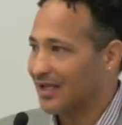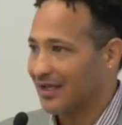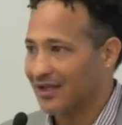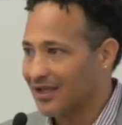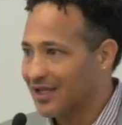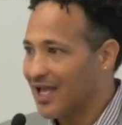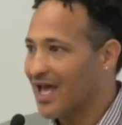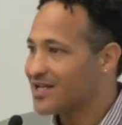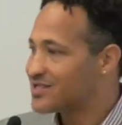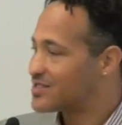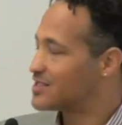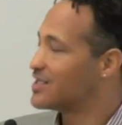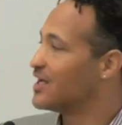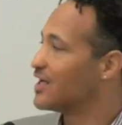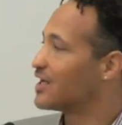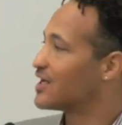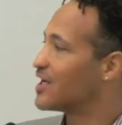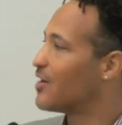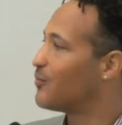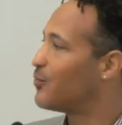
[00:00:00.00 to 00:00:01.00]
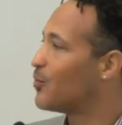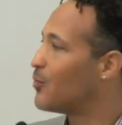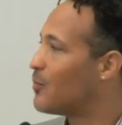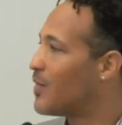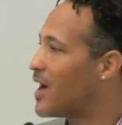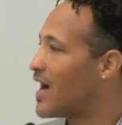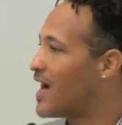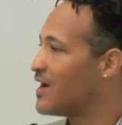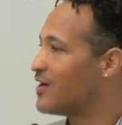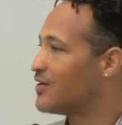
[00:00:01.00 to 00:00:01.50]
less than a couple
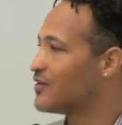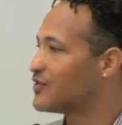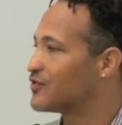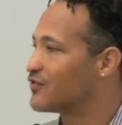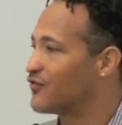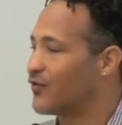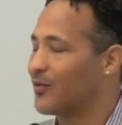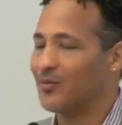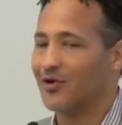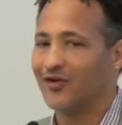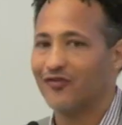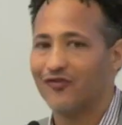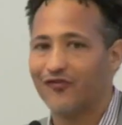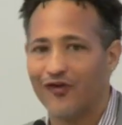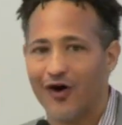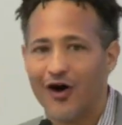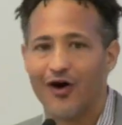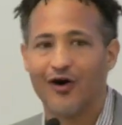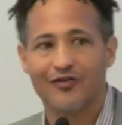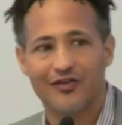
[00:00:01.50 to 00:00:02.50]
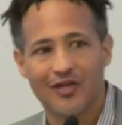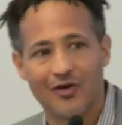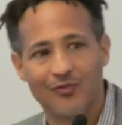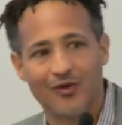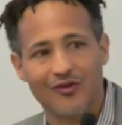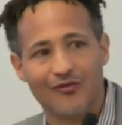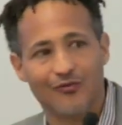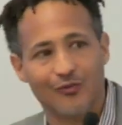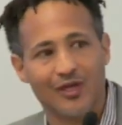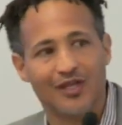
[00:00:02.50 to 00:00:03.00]
miles from a fault that
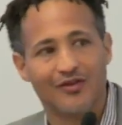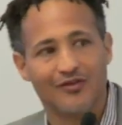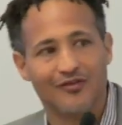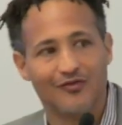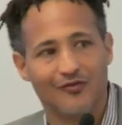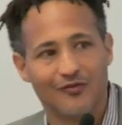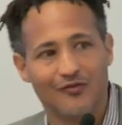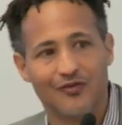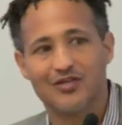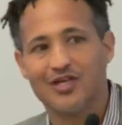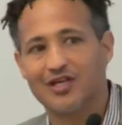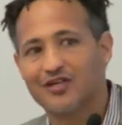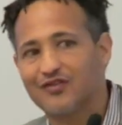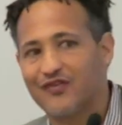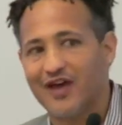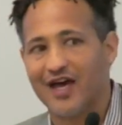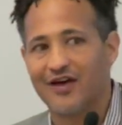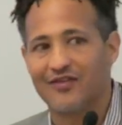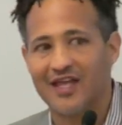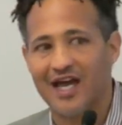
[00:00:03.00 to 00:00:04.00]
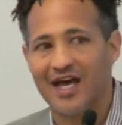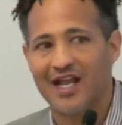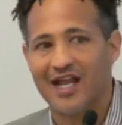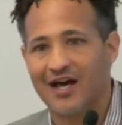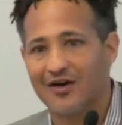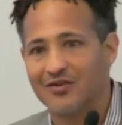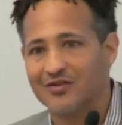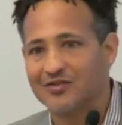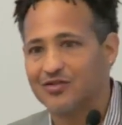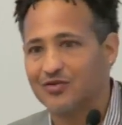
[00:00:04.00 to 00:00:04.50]
we, we just found that
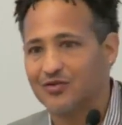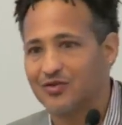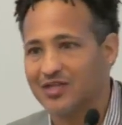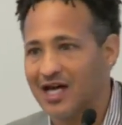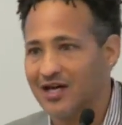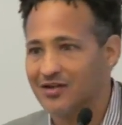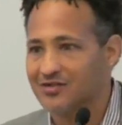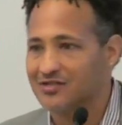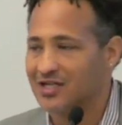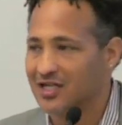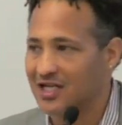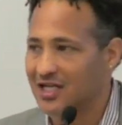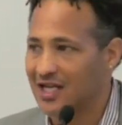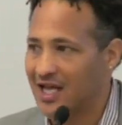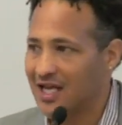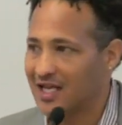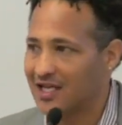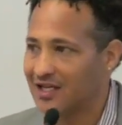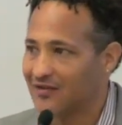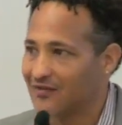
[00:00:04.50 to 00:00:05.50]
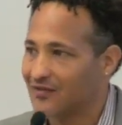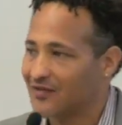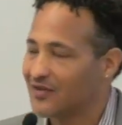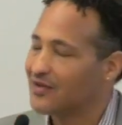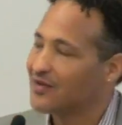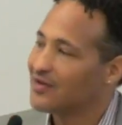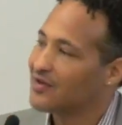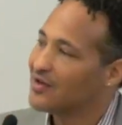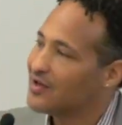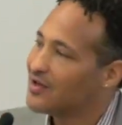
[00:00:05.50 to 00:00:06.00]
out in 2008.
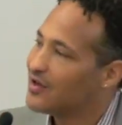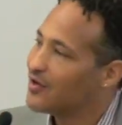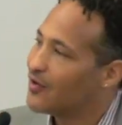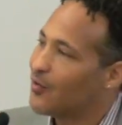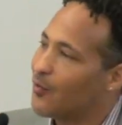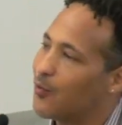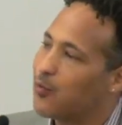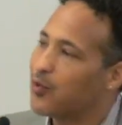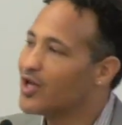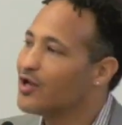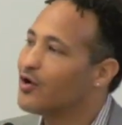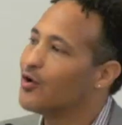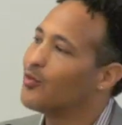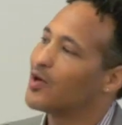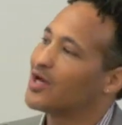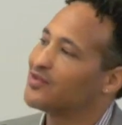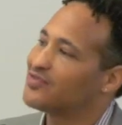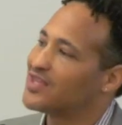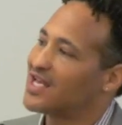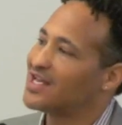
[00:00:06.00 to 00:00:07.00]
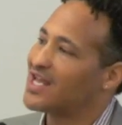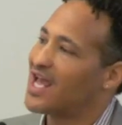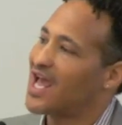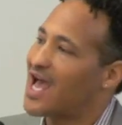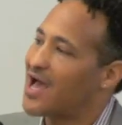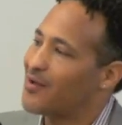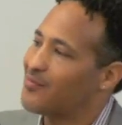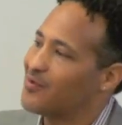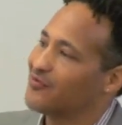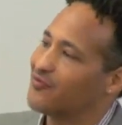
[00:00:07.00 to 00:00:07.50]
We don't want that to
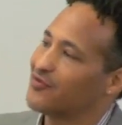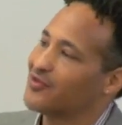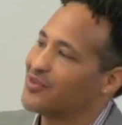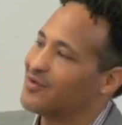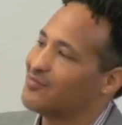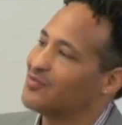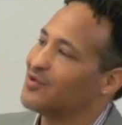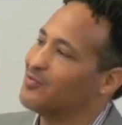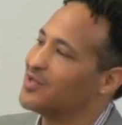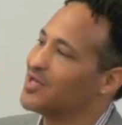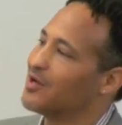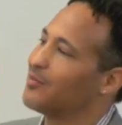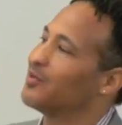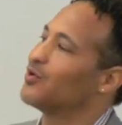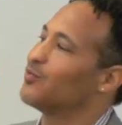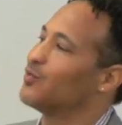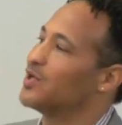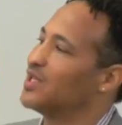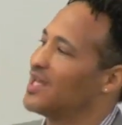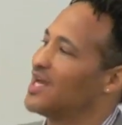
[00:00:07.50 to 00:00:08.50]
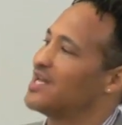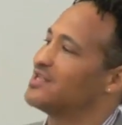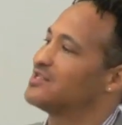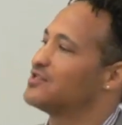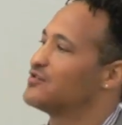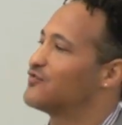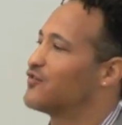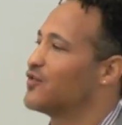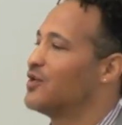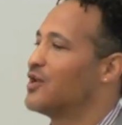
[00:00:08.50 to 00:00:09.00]
happen for them to be able to
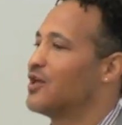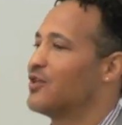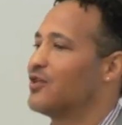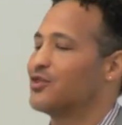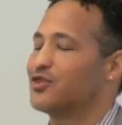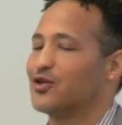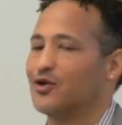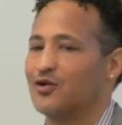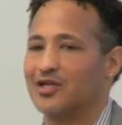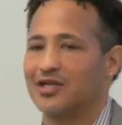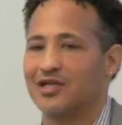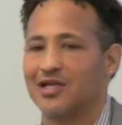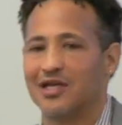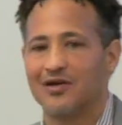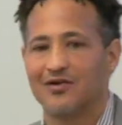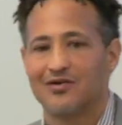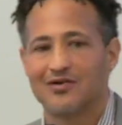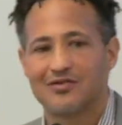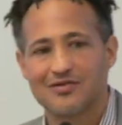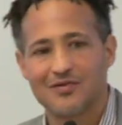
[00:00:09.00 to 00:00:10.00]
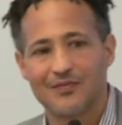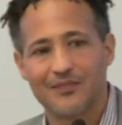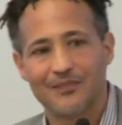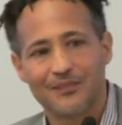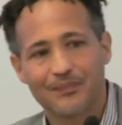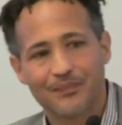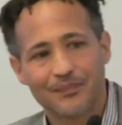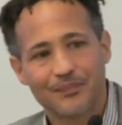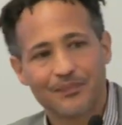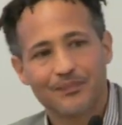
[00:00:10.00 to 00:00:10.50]
relicense for another 30 years.
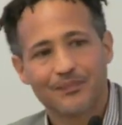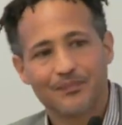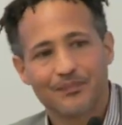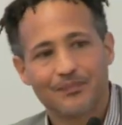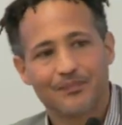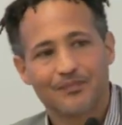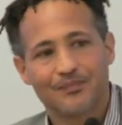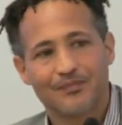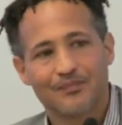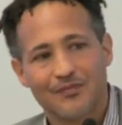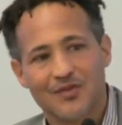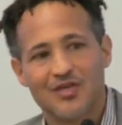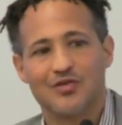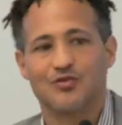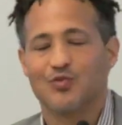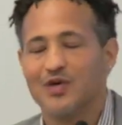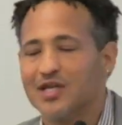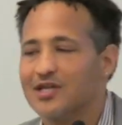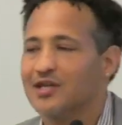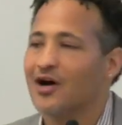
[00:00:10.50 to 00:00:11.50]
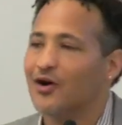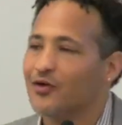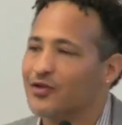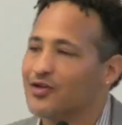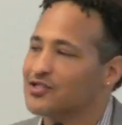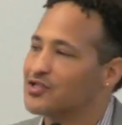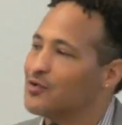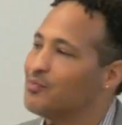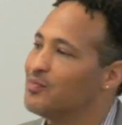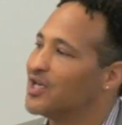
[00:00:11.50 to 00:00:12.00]
Because we know
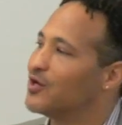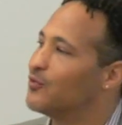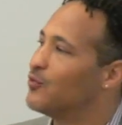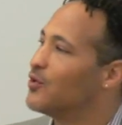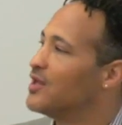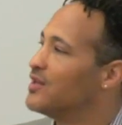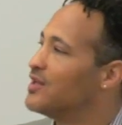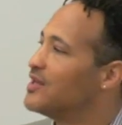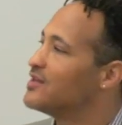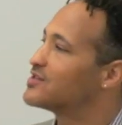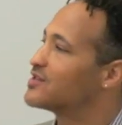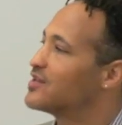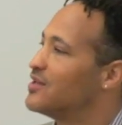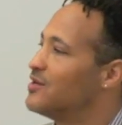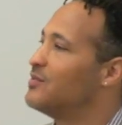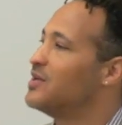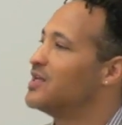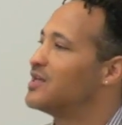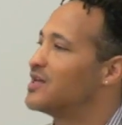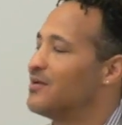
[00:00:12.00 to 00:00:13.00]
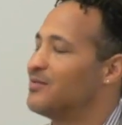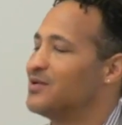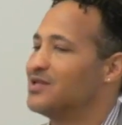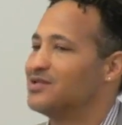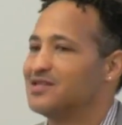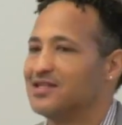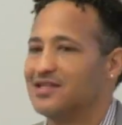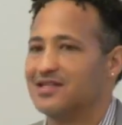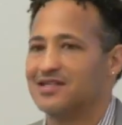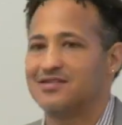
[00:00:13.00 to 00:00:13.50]
there's a big one that's going to be coming
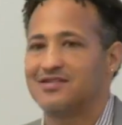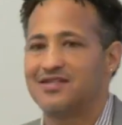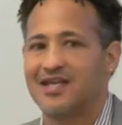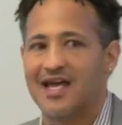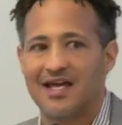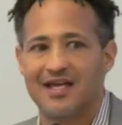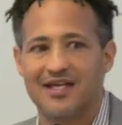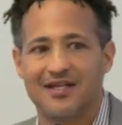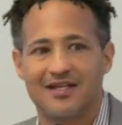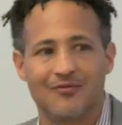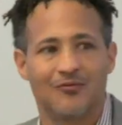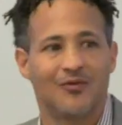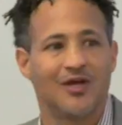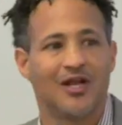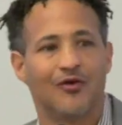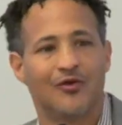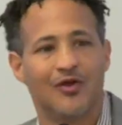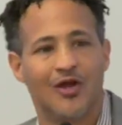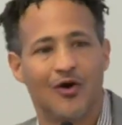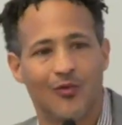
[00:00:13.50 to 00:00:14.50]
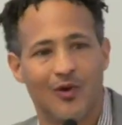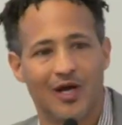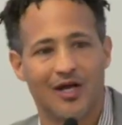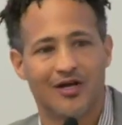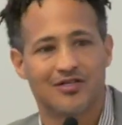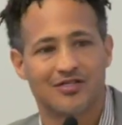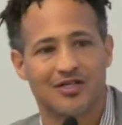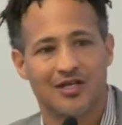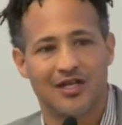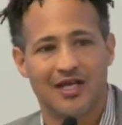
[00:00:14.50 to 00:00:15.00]
to this state, and we don't know where
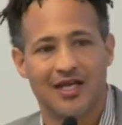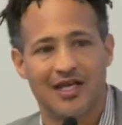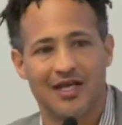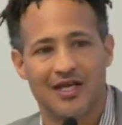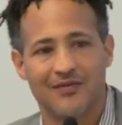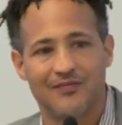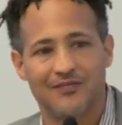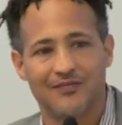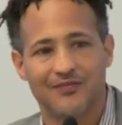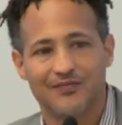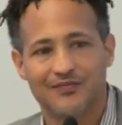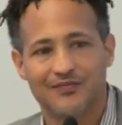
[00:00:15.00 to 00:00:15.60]
it's going to hit.